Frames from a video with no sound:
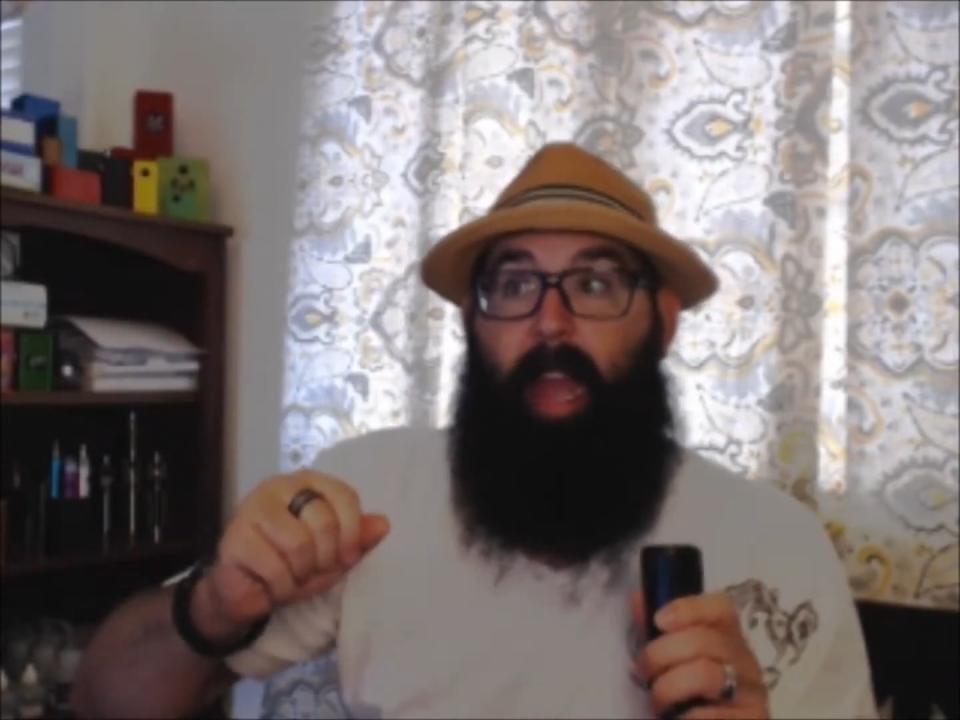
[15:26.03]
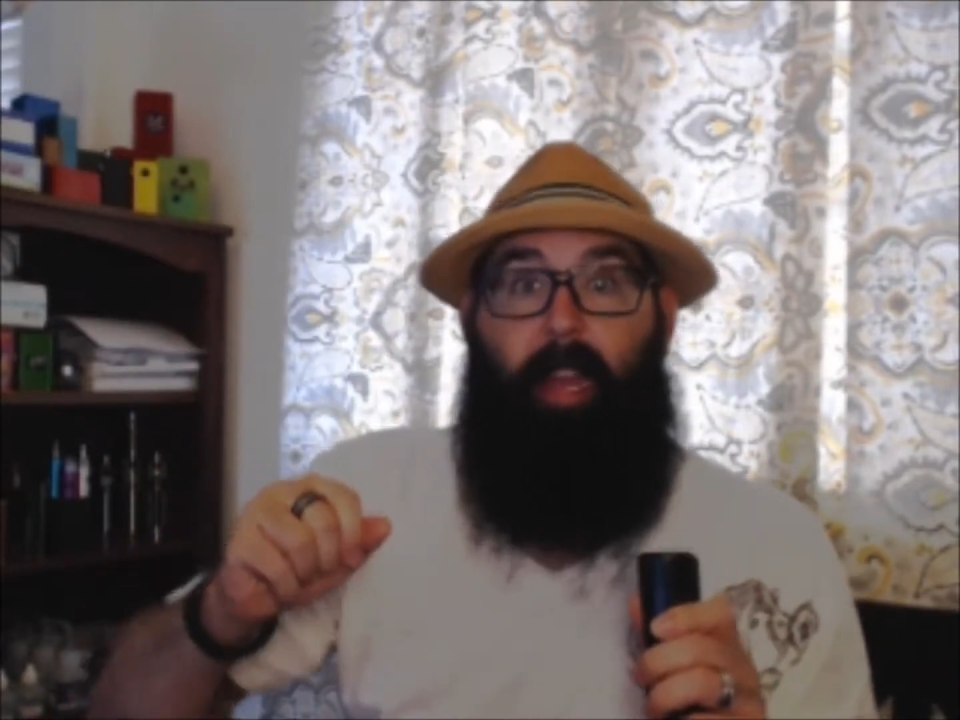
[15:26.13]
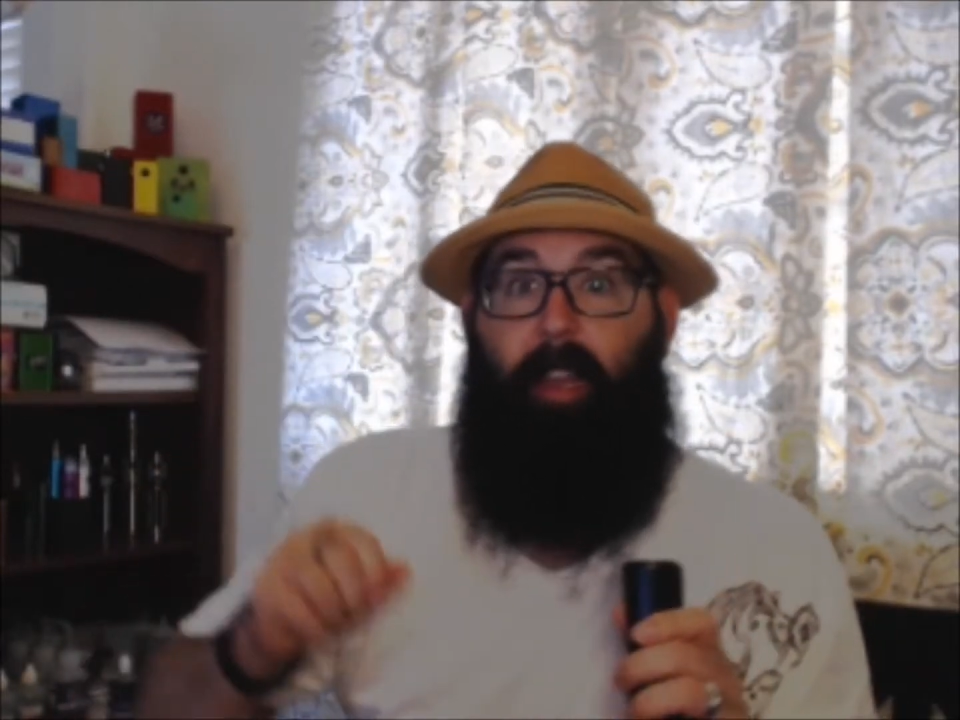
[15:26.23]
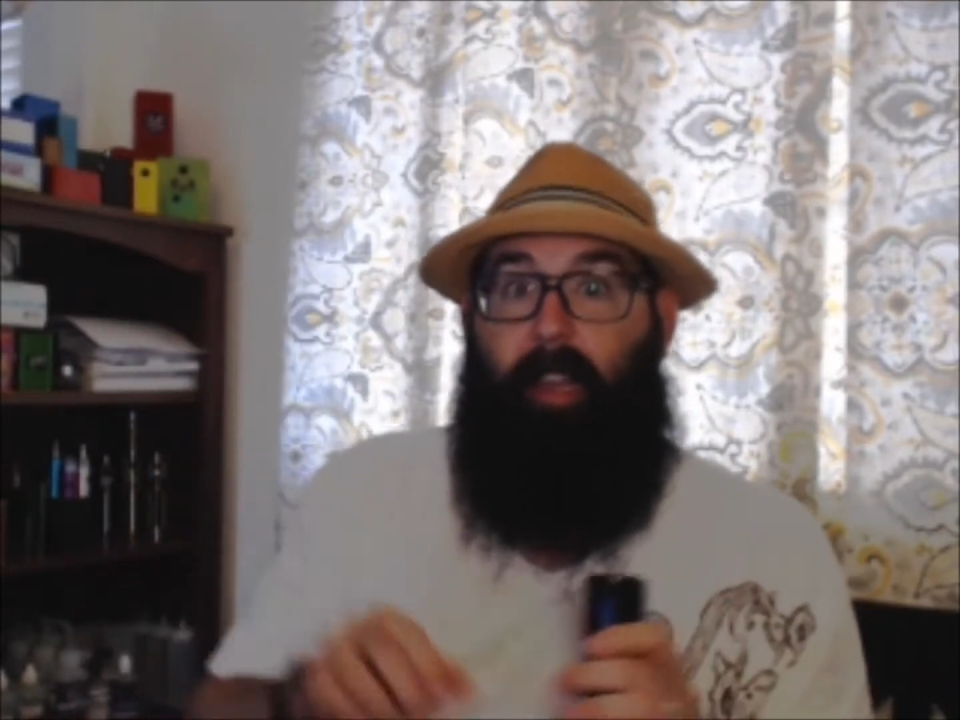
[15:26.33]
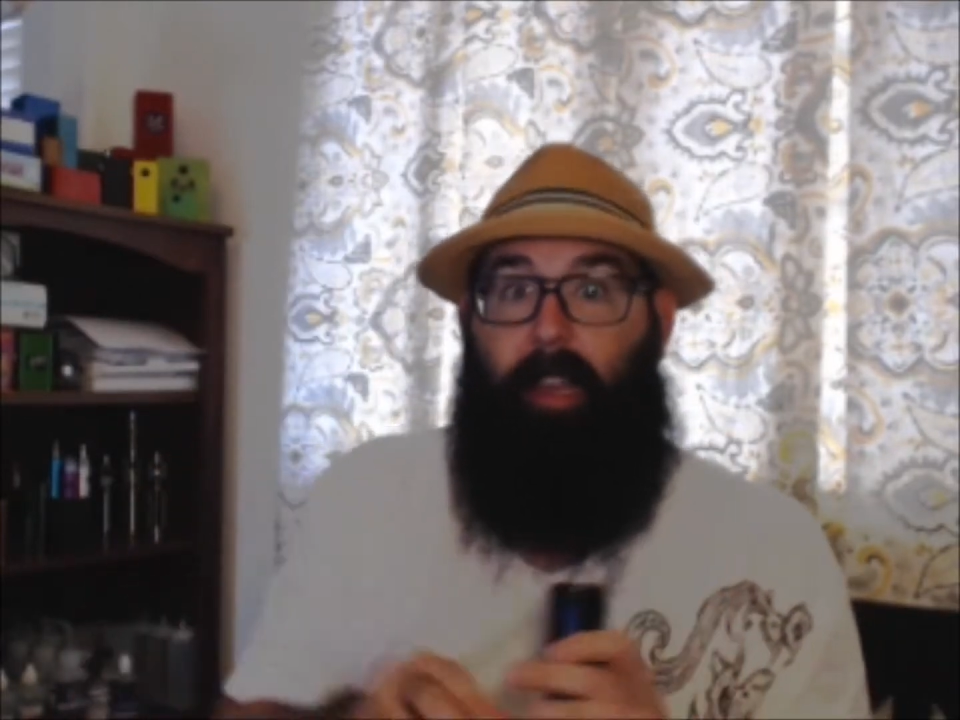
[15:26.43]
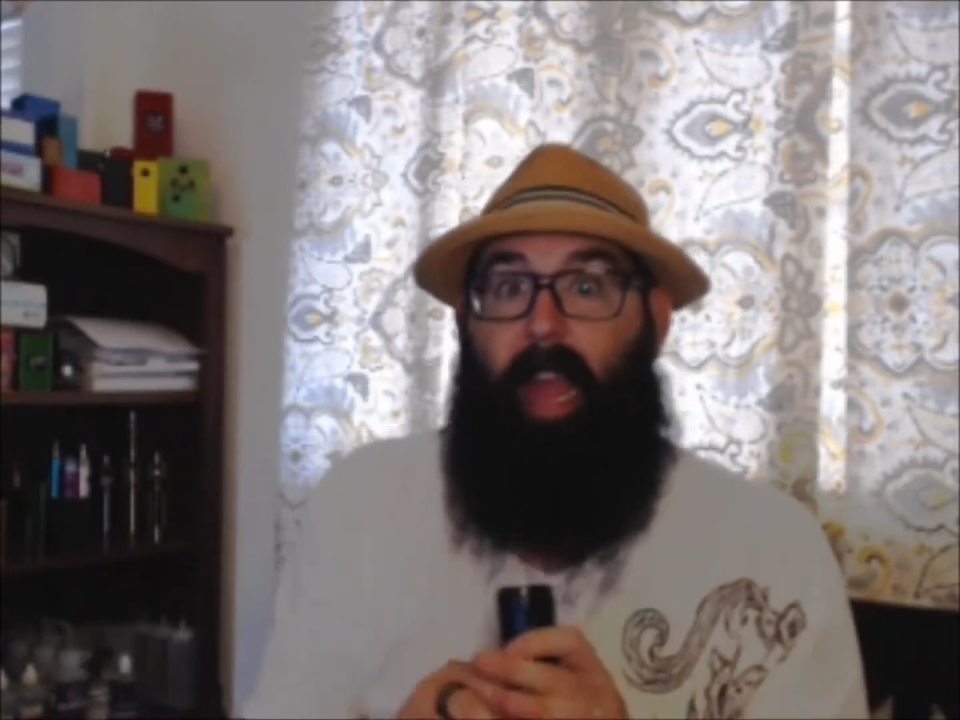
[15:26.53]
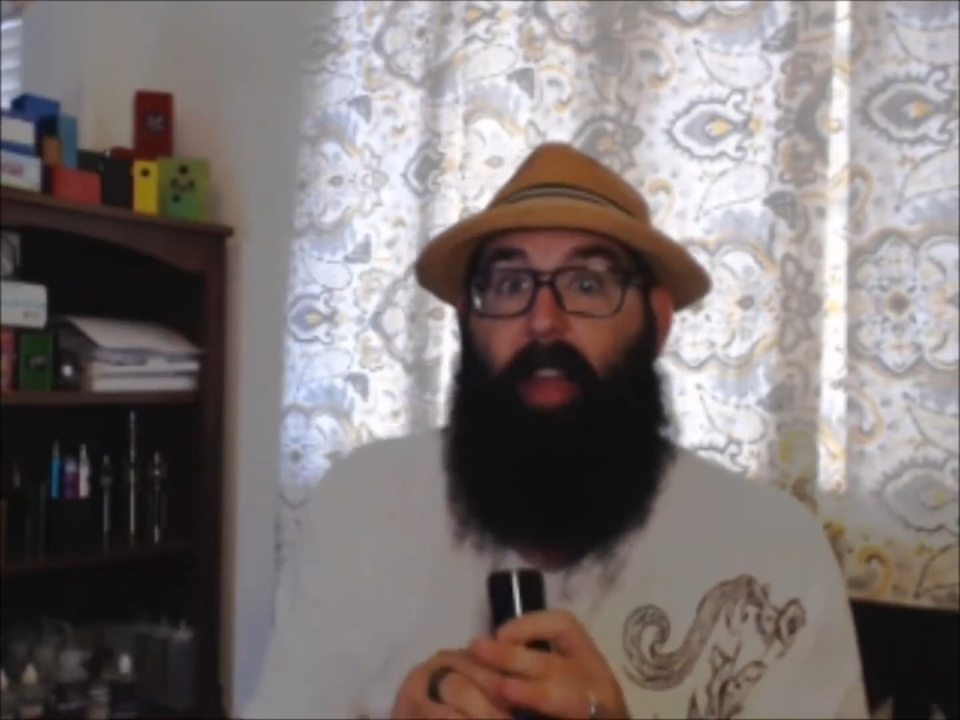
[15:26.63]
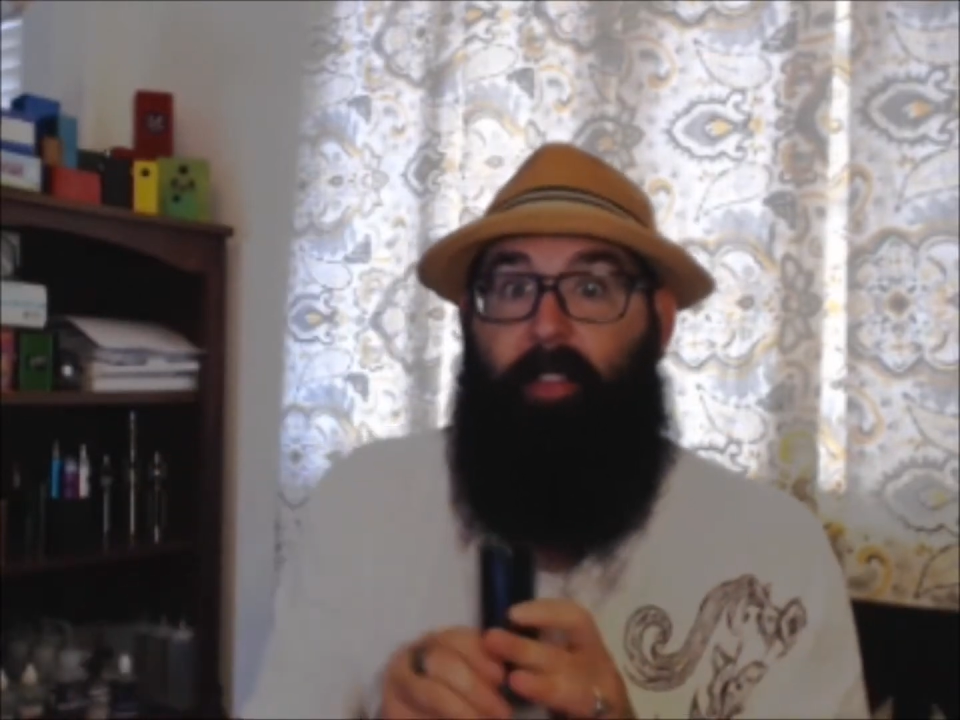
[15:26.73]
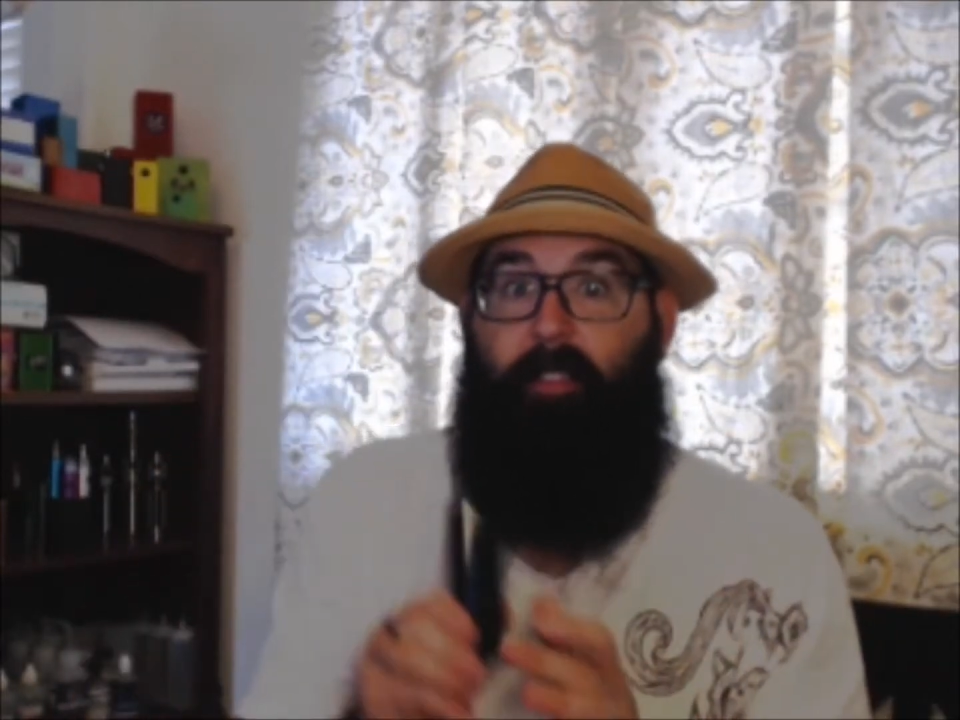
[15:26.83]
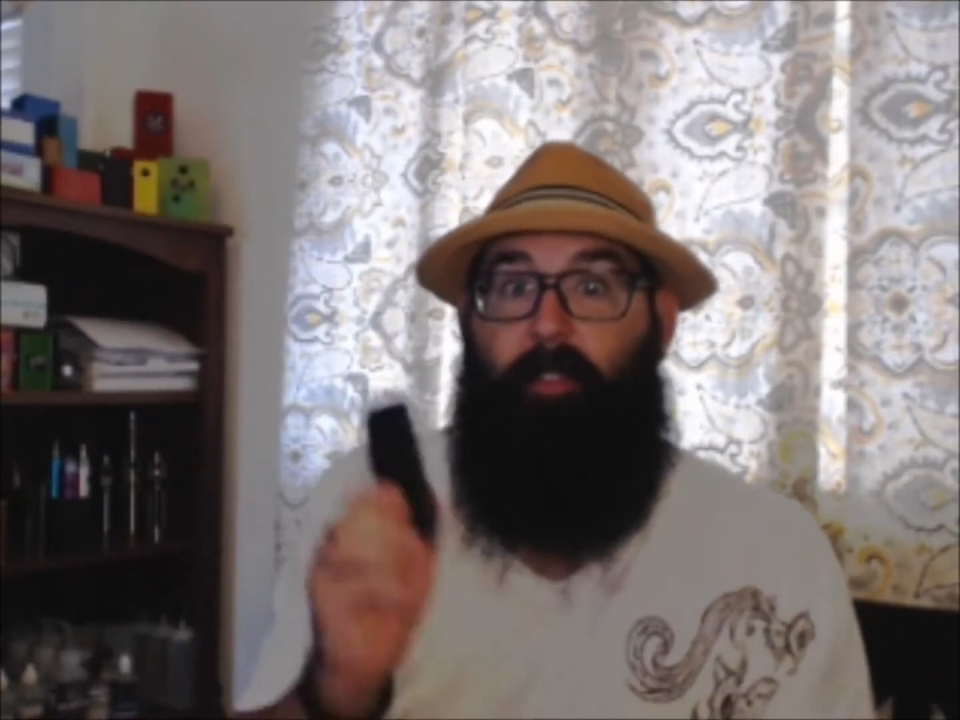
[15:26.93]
and yeah,